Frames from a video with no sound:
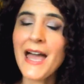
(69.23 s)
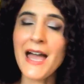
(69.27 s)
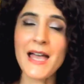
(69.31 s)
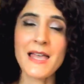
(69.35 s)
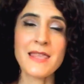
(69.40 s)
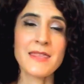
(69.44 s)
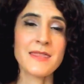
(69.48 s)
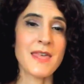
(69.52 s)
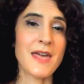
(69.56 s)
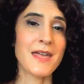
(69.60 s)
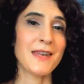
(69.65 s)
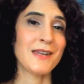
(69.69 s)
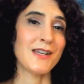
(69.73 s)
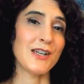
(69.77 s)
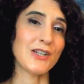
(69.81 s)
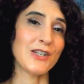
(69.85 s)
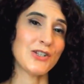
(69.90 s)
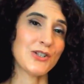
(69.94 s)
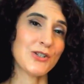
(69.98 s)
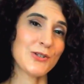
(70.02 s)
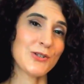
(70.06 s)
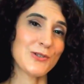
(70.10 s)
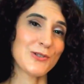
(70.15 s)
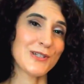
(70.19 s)
and then
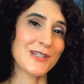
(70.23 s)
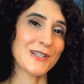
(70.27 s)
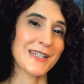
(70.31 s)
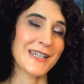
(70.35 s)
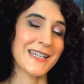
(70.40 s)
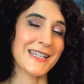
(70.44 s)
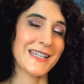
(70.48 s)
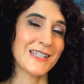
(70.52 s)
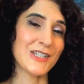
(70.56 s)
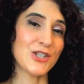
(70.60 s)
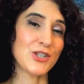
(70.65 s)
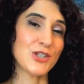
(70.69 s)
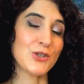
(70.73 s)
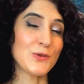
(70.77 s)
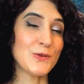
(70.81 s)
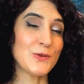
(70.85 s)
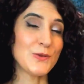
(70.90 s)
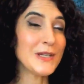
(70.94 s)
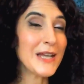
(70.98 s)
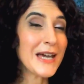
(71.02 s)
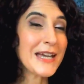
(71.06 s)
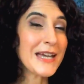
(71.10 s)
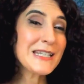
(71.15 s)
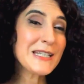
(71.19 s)
it turned into
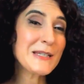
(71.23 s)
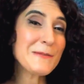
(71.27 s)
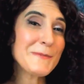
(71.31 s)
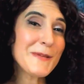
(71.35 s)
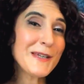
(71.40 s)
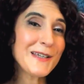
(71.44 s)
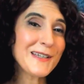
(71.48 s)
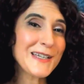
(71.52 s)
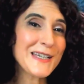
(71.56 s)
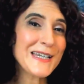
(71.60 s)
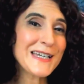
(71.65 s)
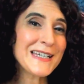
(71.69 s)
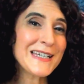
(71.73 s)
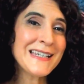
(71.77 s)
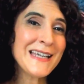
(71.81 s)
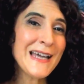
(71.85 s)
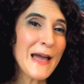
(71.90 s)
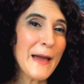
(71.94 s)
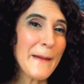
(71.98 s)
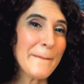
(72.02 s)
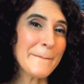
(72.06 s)
90 million